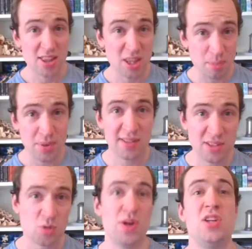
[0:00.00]
the
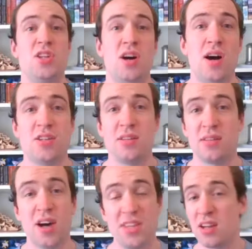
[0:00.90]
best queen charges
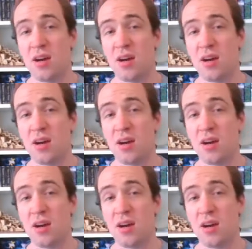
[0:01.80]
I think